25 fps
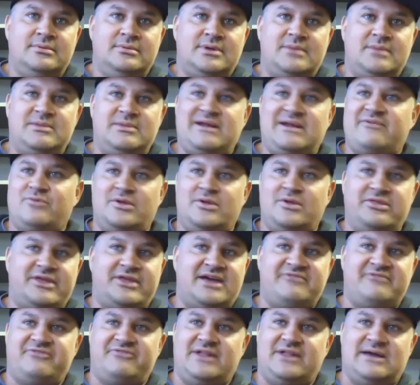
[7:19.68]
I mean, everyone
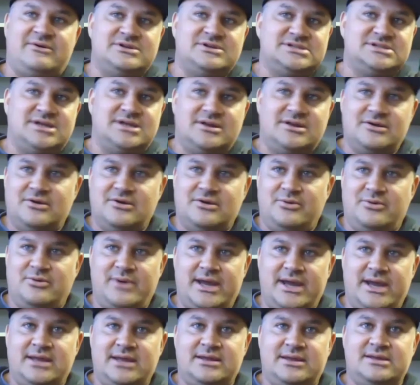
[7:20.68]
thought flower is going to go
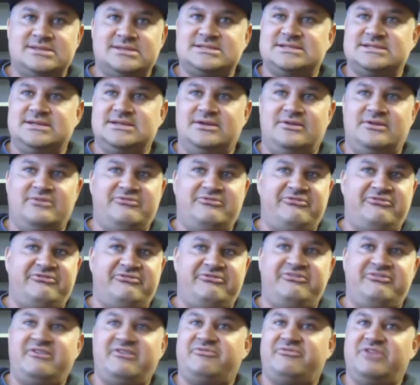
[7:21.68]
away. It's still
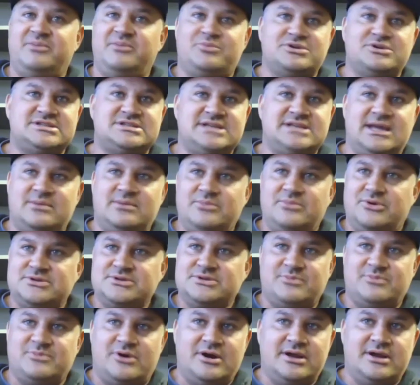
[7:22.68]
50% in
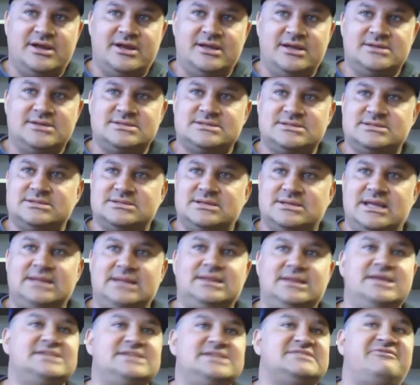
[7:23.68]
most markets, at
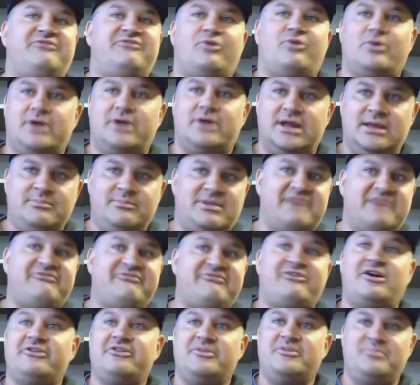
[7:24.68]
least 40, by
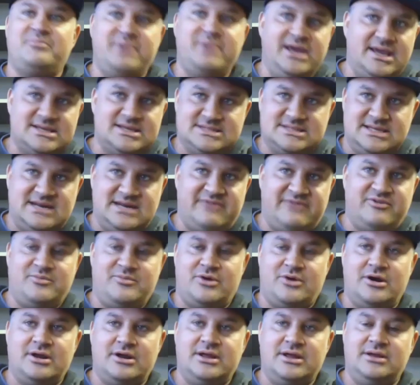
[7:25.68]
far the biggest in every
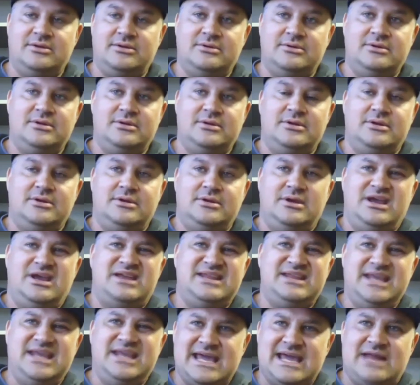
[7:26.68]
market. I
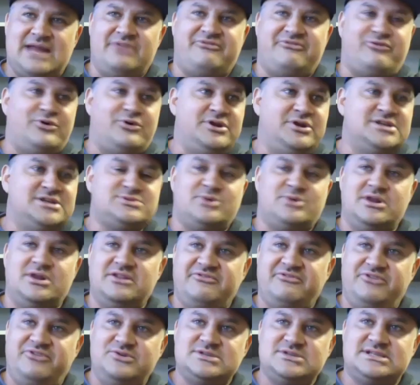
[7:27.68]
think California is one of the
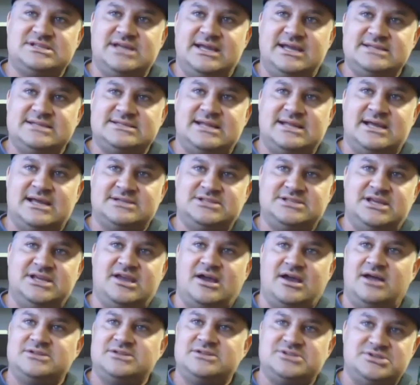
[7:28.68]
few states that actually
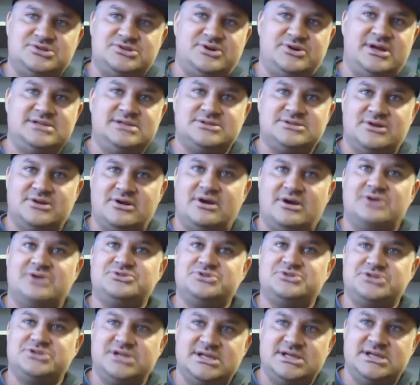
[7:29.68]
concentrates or
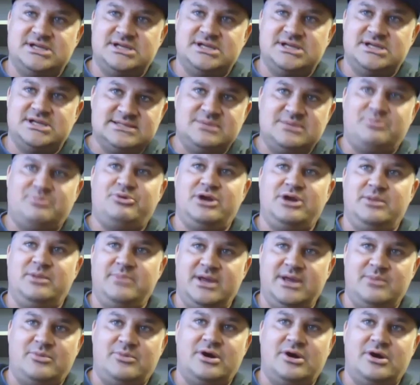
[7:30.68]
cartridges has a pretty
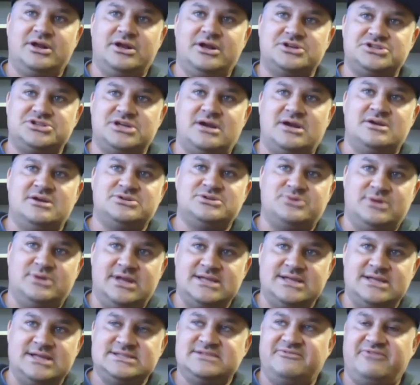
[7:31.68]
big market share as
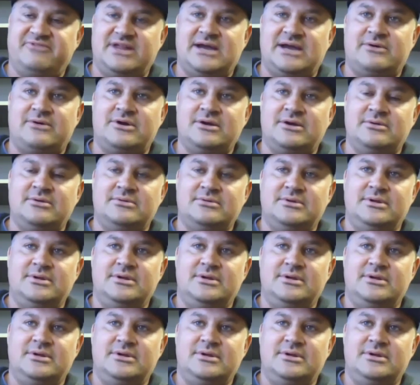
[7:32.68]
relates to flower.